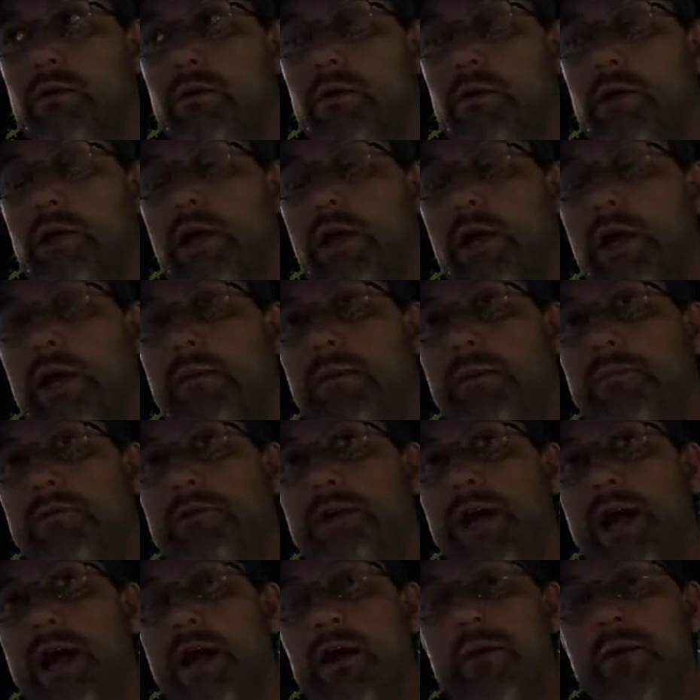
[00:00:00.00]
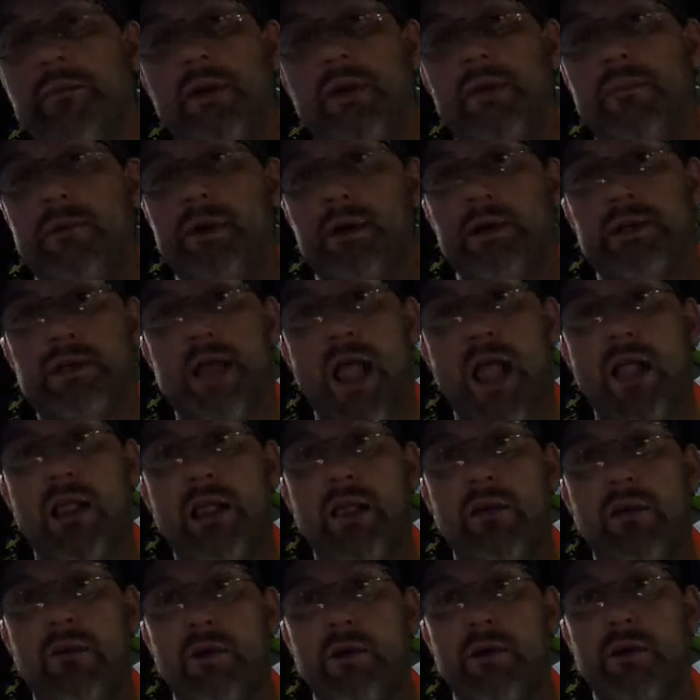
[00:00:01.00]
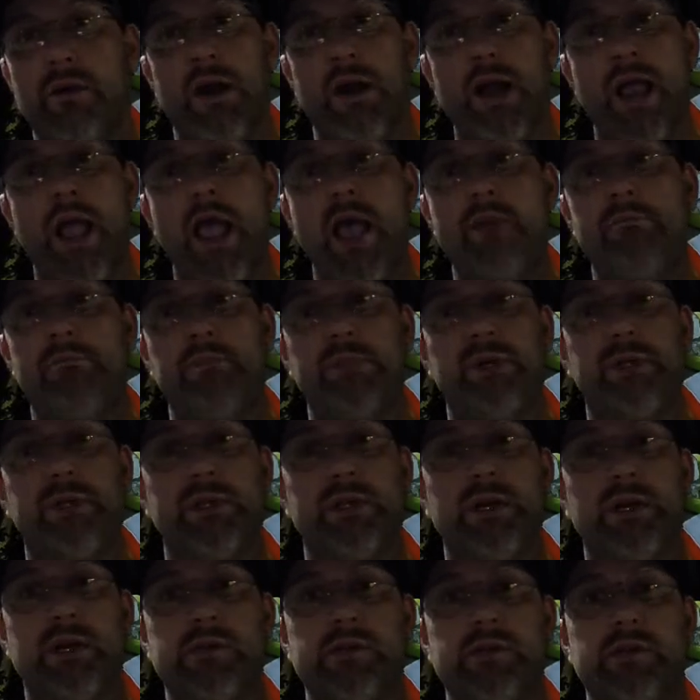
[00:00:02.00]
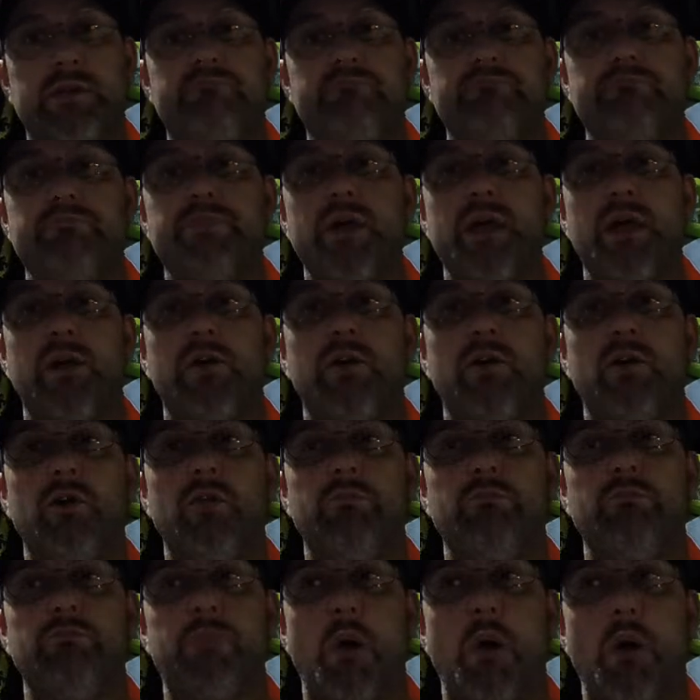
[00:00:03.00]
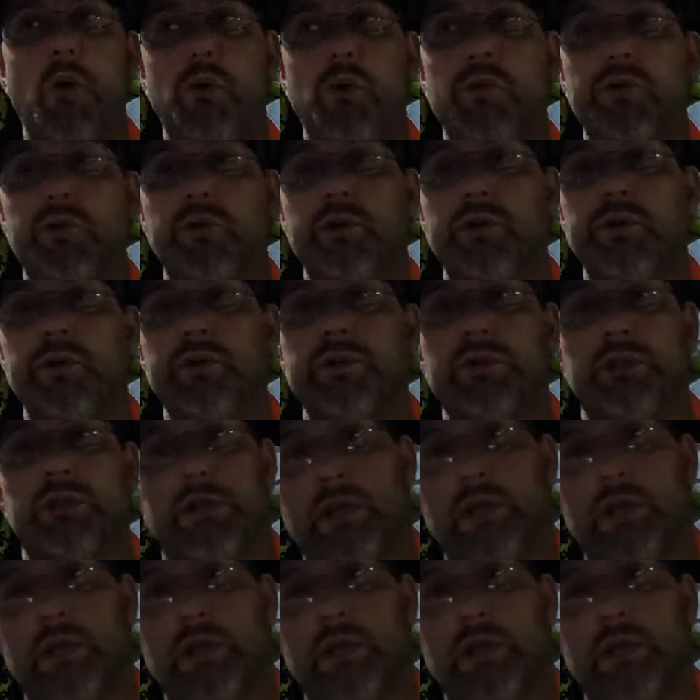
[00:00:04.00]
I'm trying to remember exactly where they're at, but there's these big old boulders